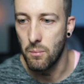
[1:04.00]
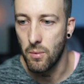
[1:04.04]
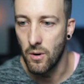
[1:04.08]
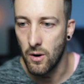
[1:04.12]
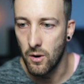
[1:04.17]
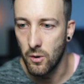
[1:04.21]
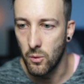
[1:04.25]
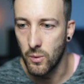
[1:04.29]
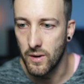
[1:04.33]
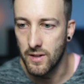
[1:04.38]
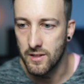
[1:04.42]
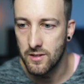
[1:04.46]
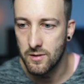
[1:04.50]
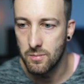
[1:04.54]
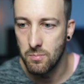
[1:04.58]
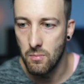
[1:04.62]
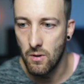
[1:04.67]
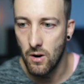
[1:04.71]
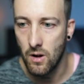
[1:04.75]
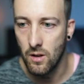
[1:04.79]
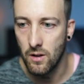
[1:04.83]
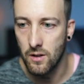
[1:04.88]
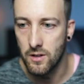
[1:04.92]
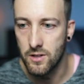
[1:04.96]
but with a
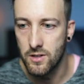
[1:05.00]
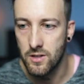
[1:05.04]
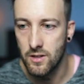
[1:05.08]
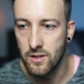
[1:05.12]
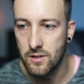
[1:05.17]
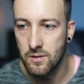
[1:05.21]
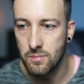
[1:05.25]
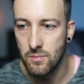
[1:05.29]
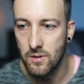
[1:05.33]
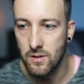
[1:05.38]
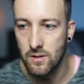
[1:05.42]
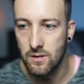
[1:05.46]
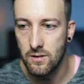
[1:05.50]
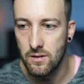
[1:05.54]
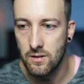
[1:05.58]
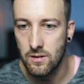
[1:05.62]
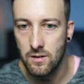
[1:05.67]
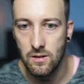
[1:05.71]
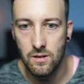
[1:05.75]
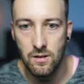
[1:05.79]
small adjustment,